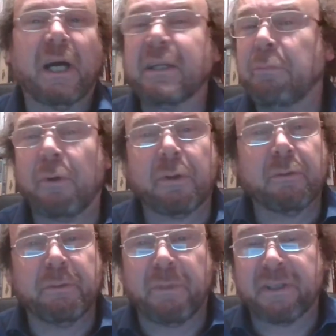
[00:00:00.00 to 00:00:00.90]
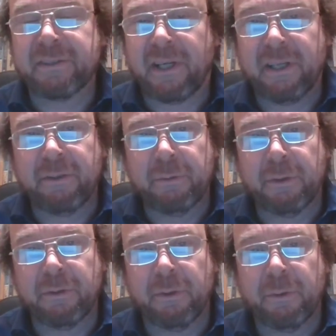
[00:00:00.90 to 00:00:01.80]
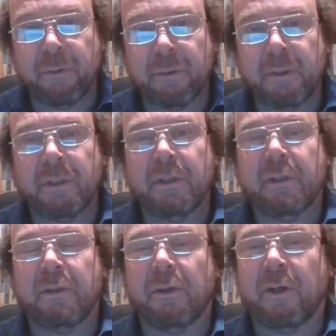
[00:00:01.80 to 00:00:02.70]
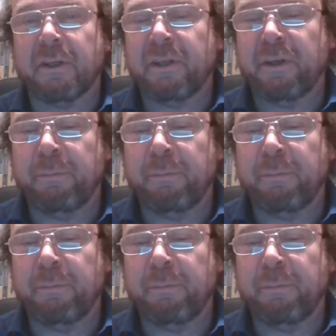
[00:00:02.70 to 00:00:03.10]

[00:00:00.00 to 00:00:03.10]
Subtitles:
unimportant remarks, I do not know, on